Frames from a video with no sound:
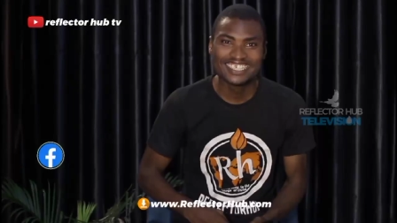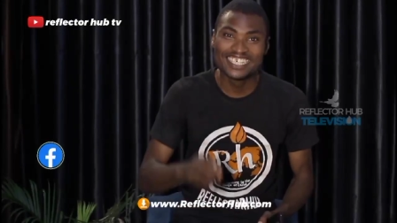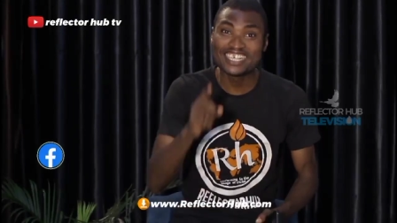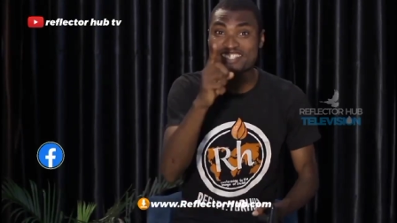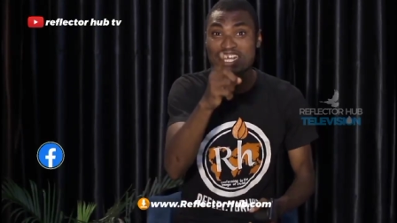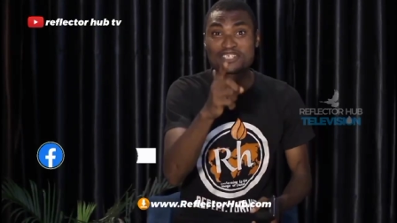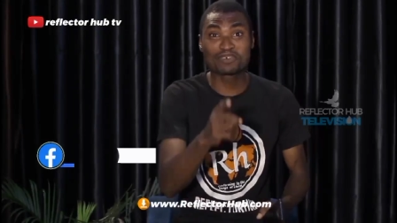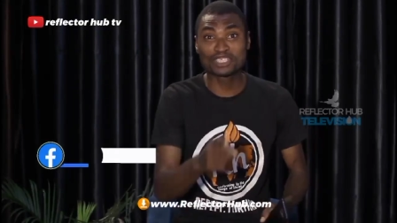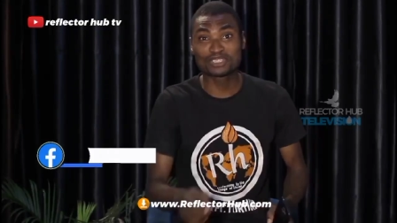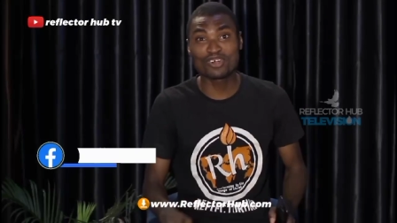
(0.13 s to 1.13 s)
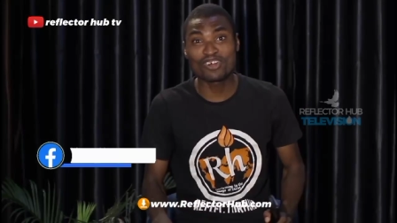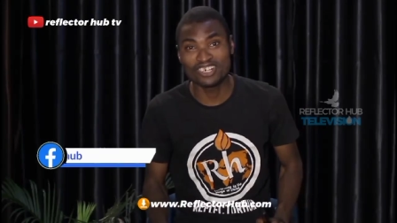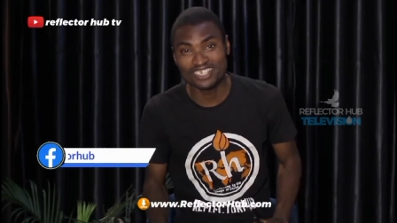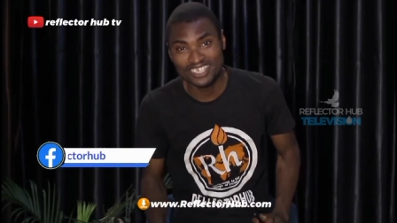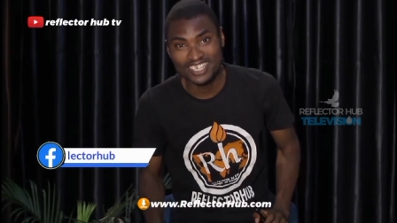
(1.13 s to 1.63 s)
Get set for a
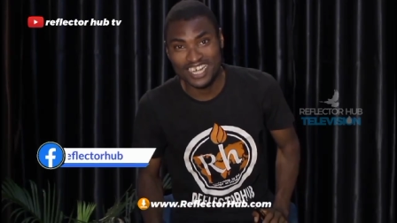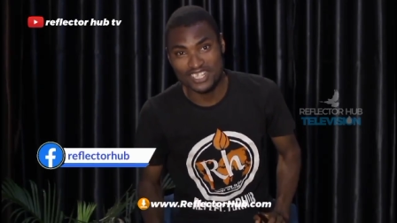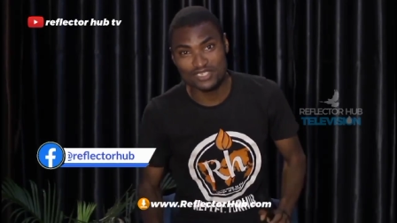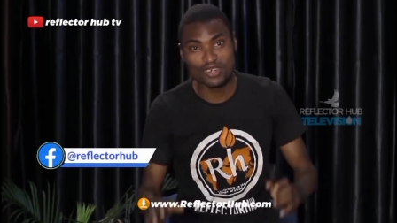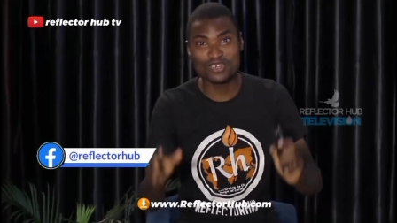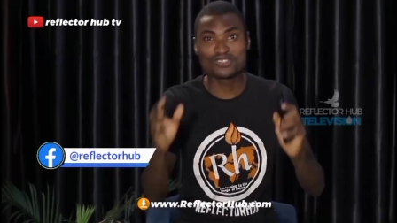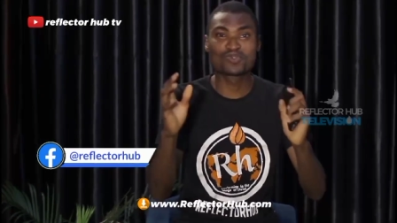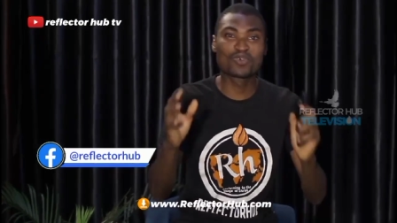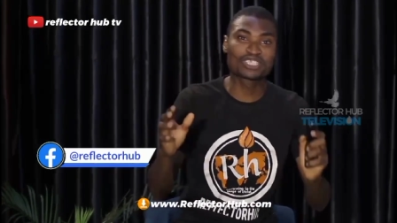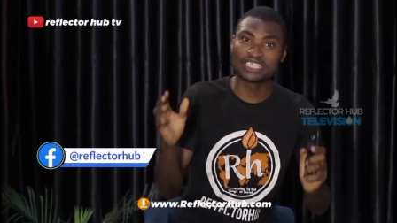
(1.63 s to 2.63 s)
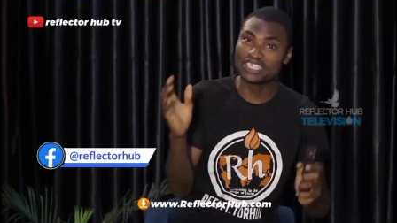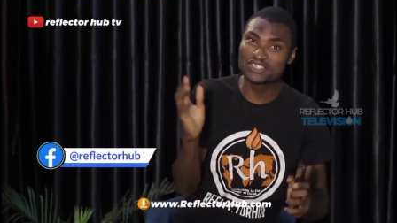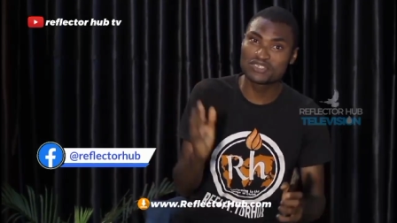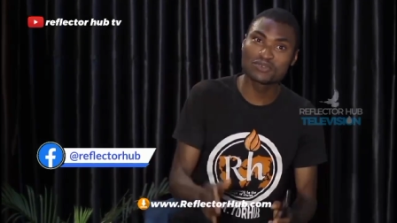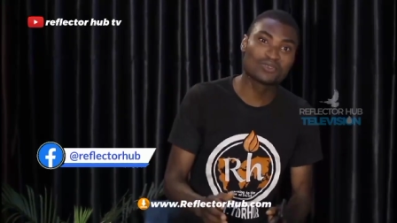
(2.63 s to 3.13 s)
shock. As God's word
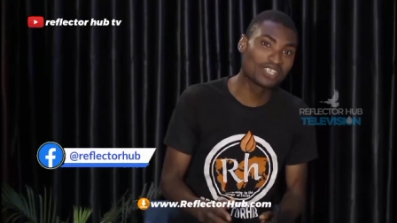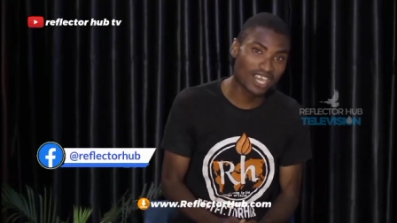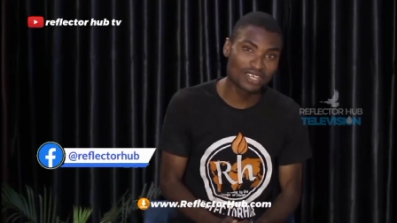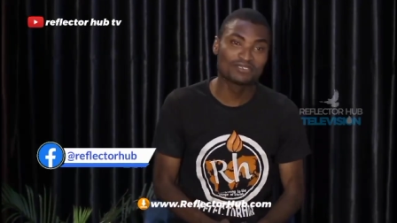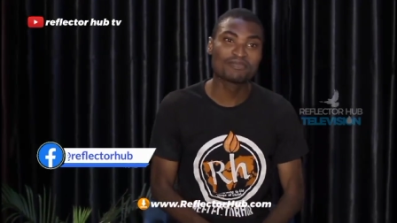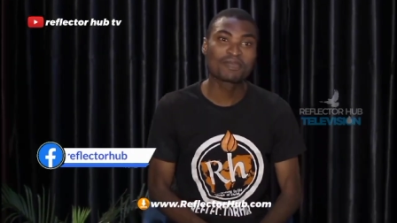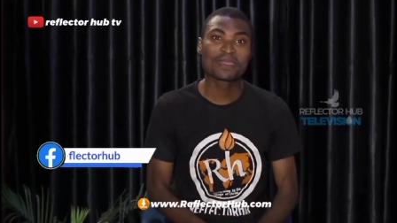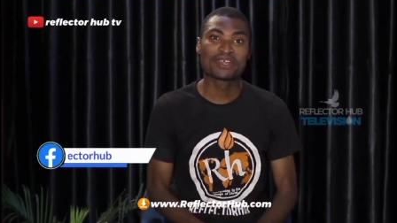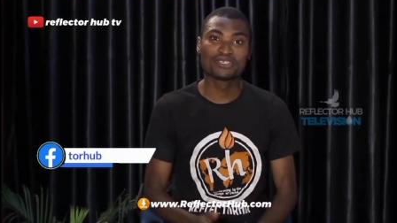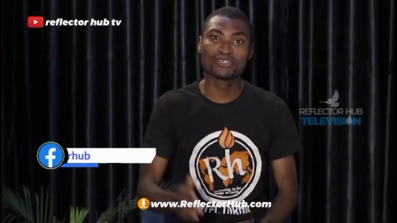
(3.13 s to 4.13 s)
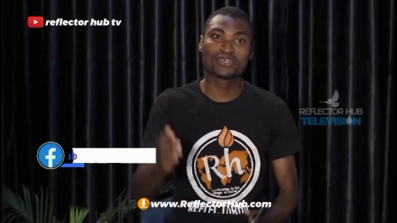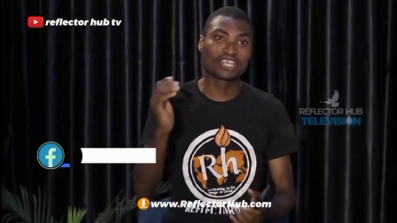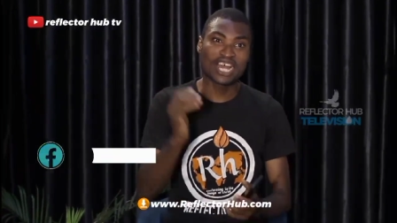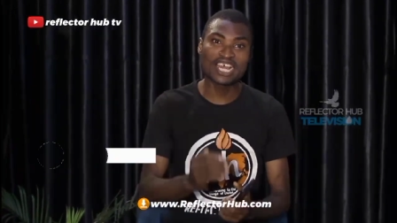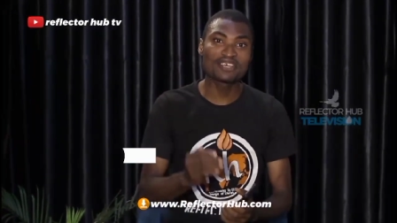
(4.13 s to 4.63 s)
hits you now,
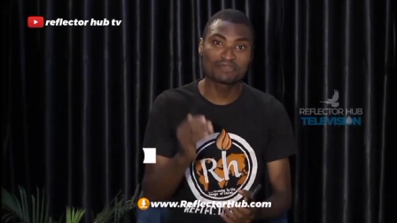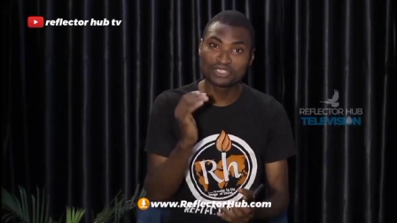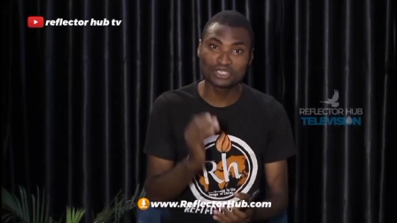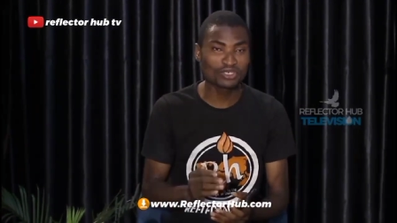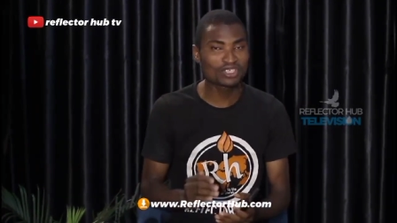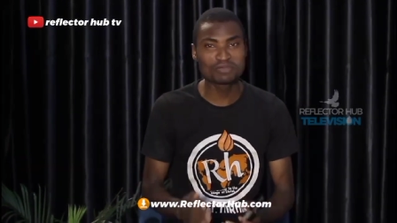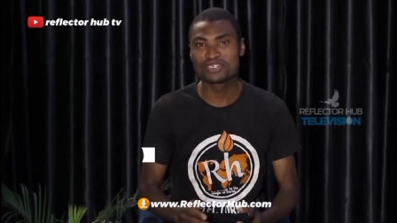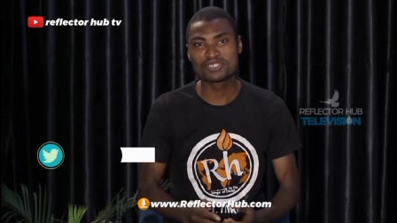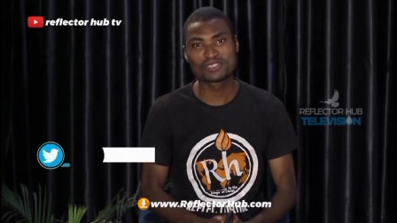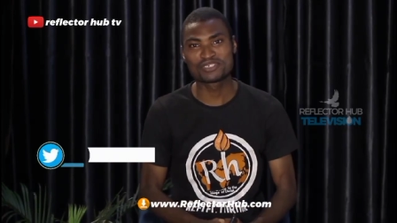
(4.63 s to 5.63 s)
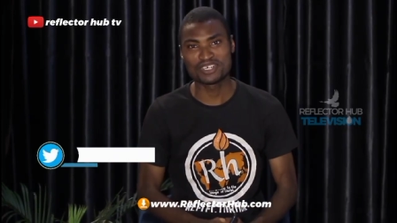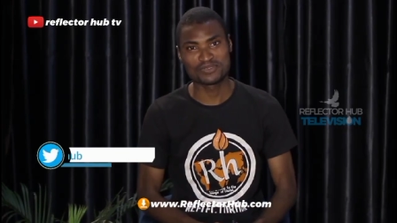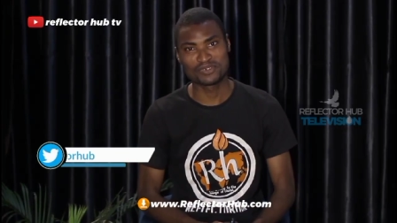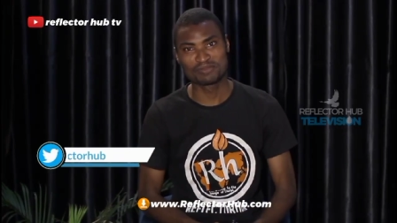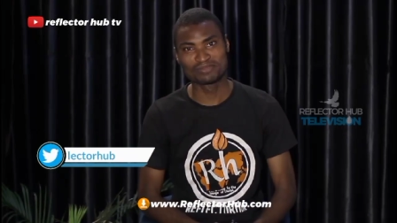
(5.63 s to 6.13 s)
your life surely must be
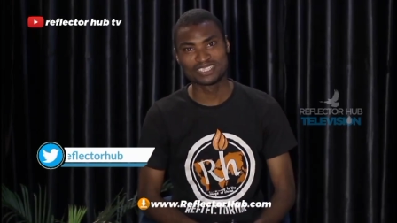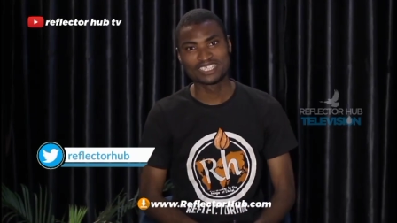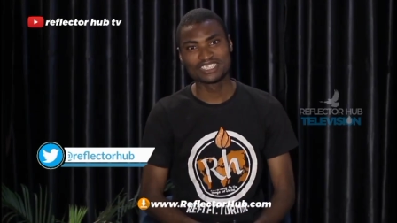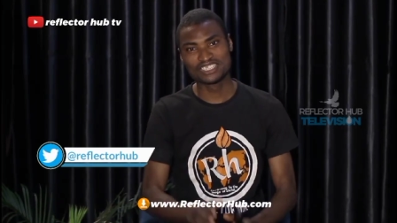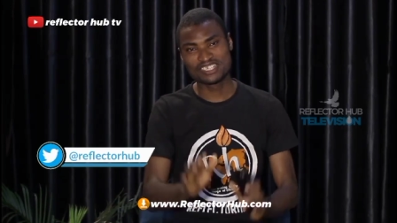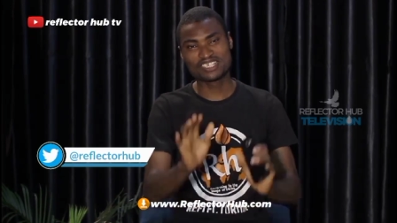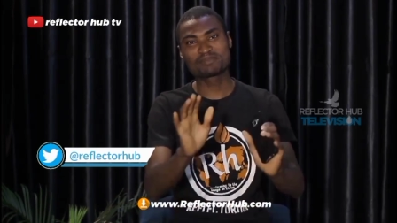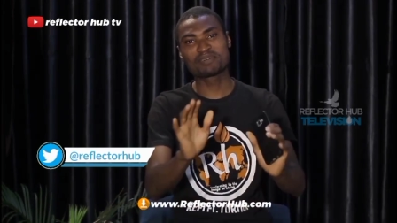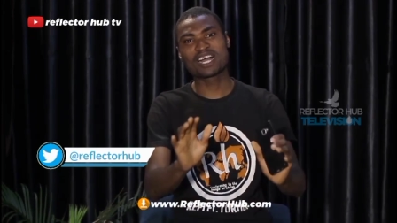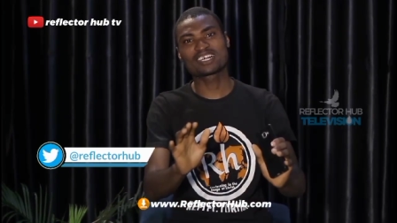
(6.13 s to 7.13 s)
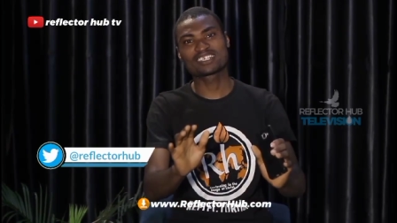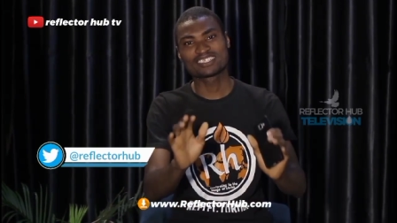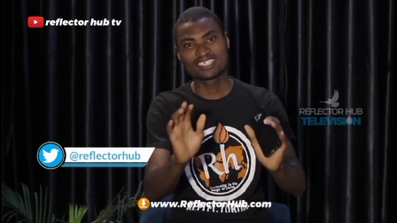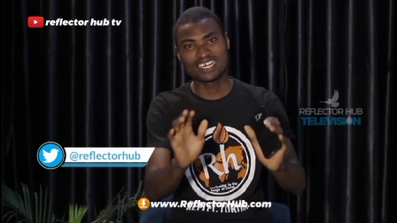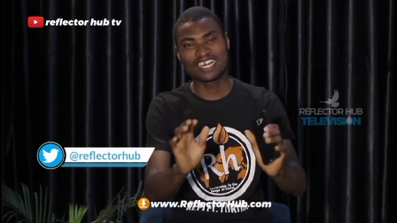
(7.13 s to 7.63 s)
transformed. Sit
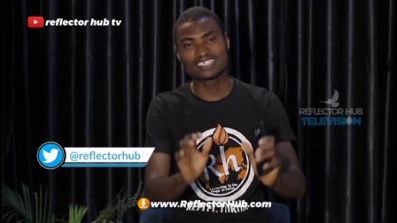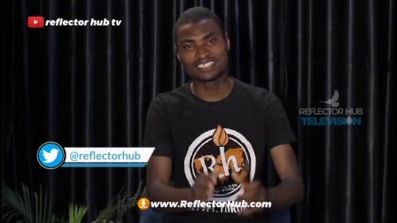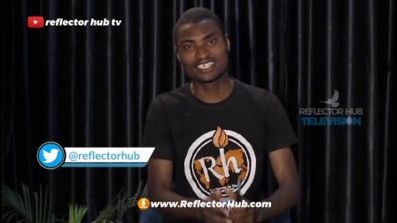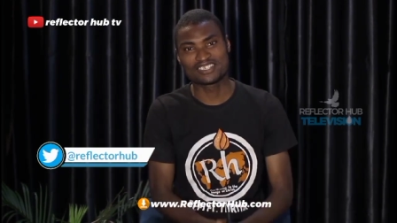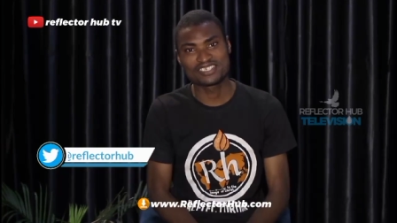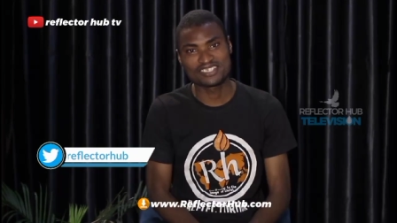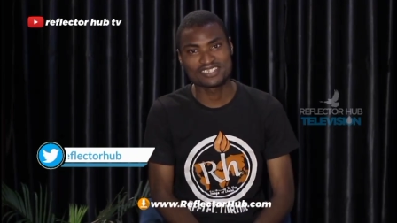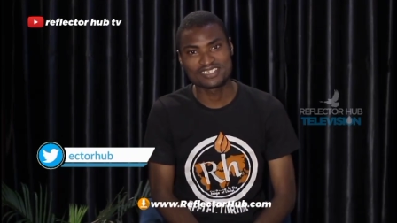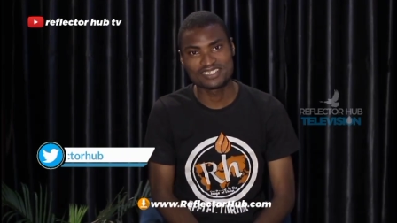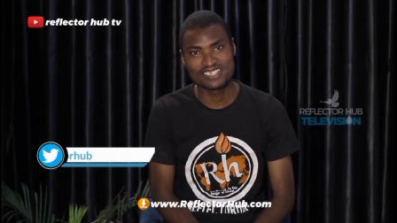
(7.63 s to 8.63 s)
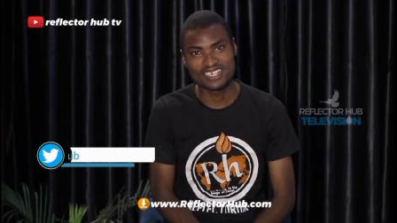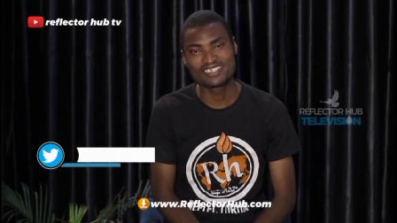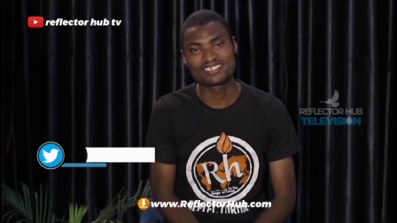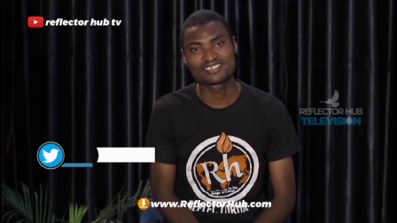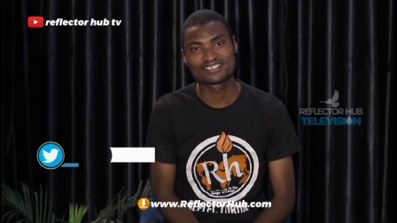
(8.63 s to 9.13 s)
back and get
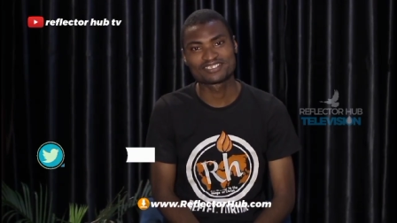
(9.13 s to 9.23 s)
set.